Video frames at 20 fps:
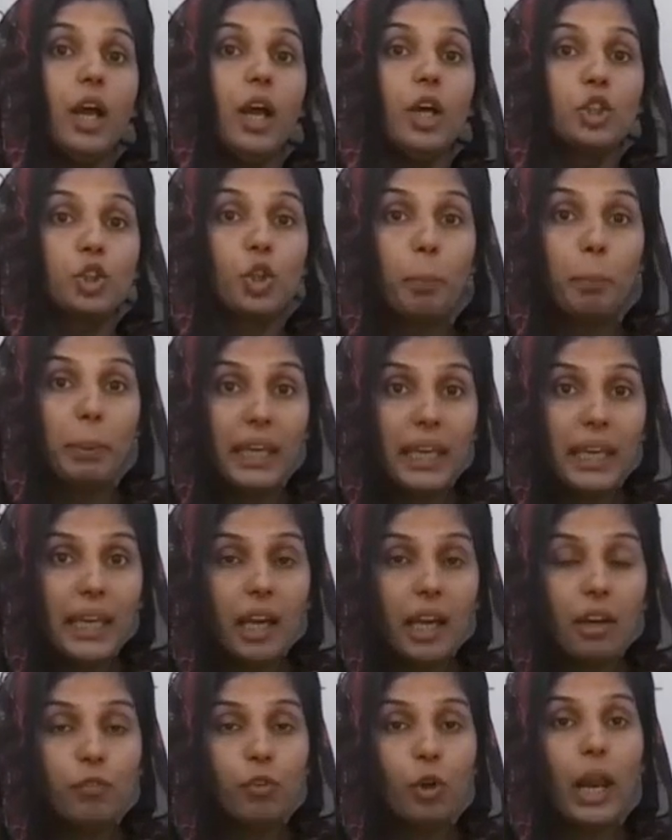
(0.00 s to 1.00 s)
So be
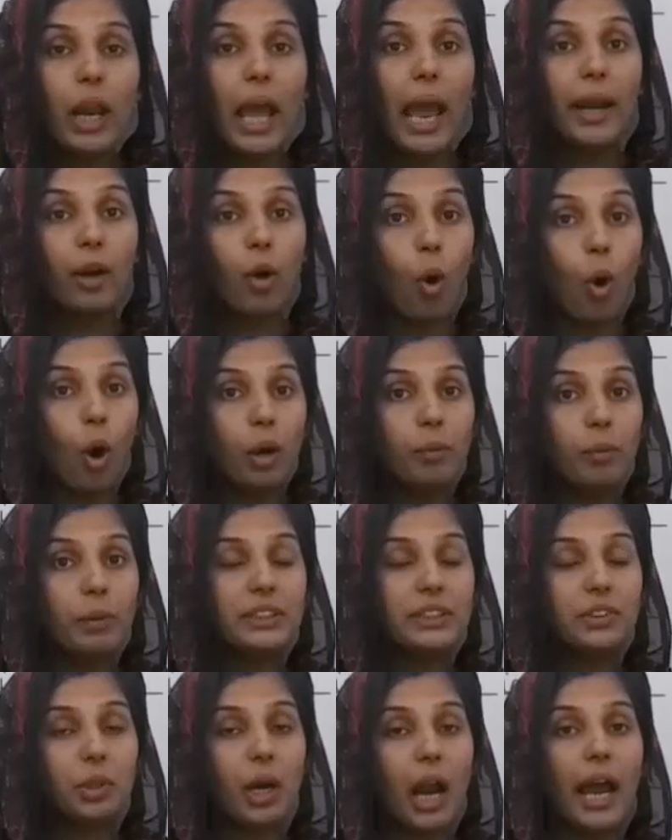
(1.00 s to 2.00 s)
careful and
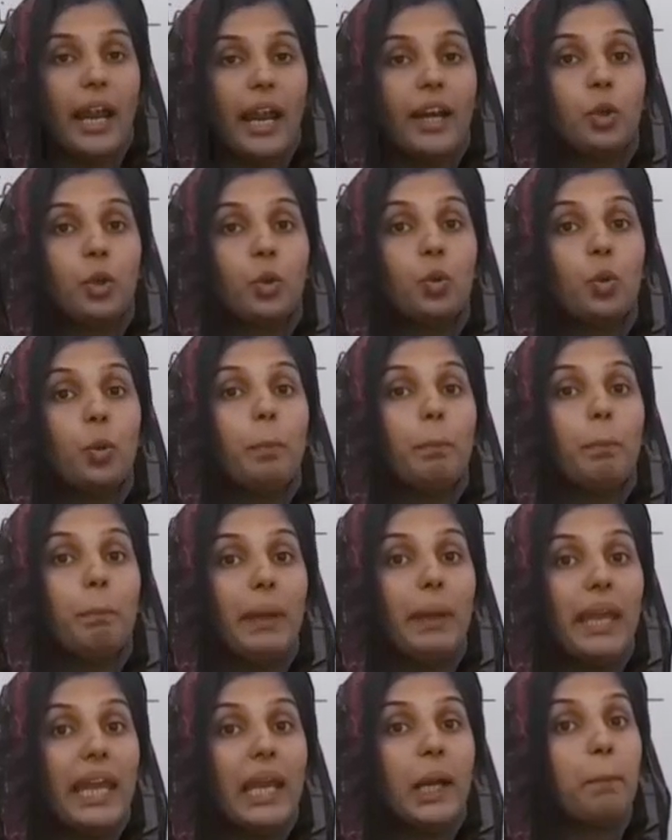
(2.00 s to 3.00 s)
always try to
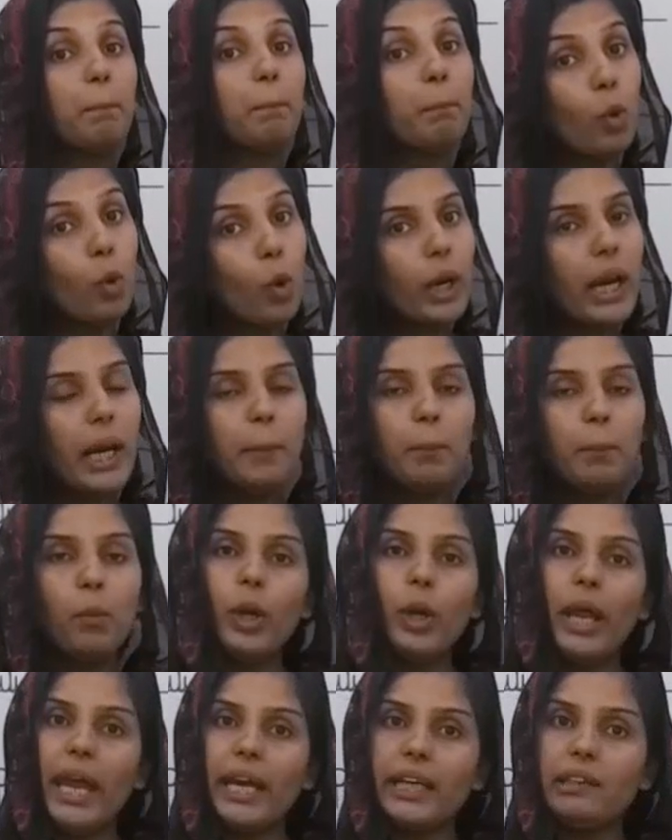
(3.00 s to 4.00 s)
make more and
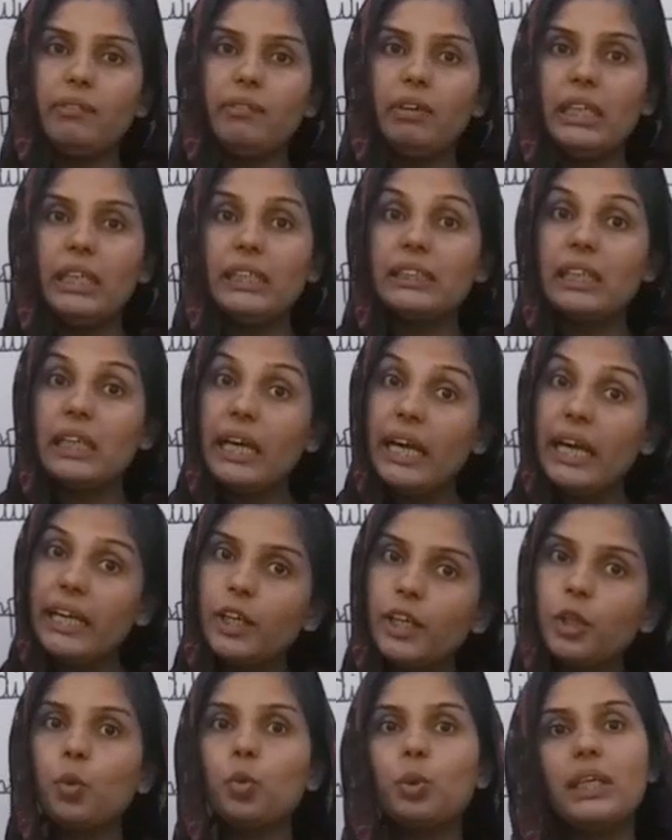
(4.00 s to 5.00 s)
more activities
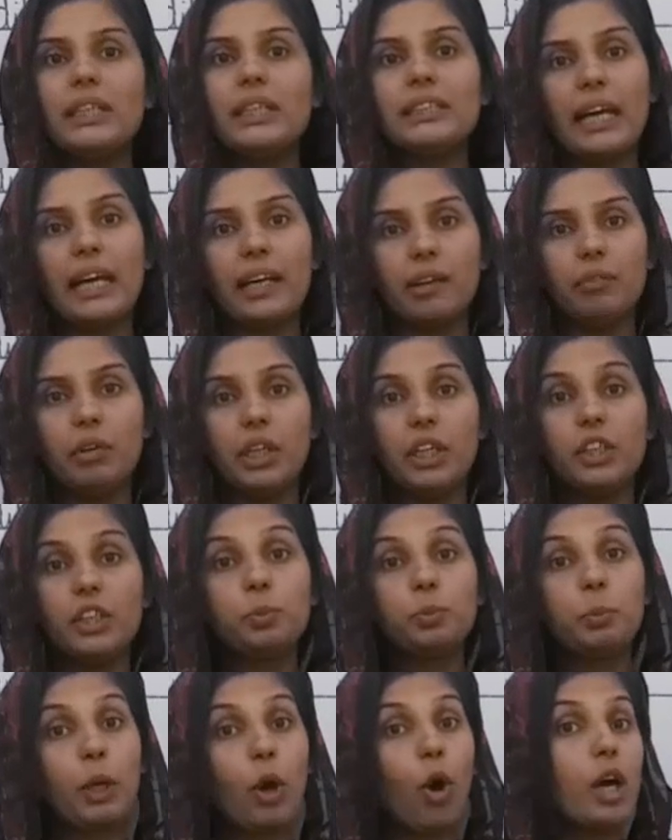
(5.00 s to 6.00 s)
related to these
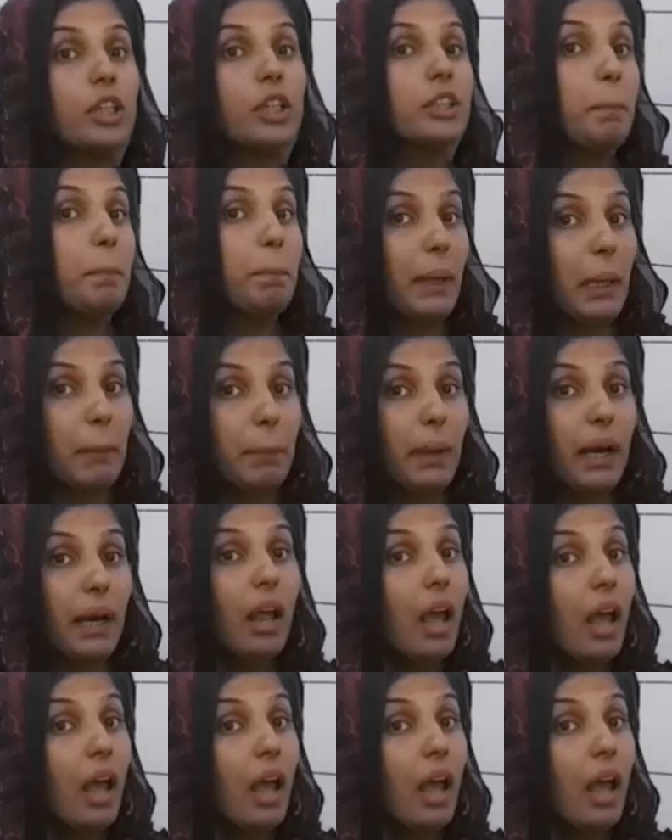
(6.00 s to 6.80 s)
activities, because in paper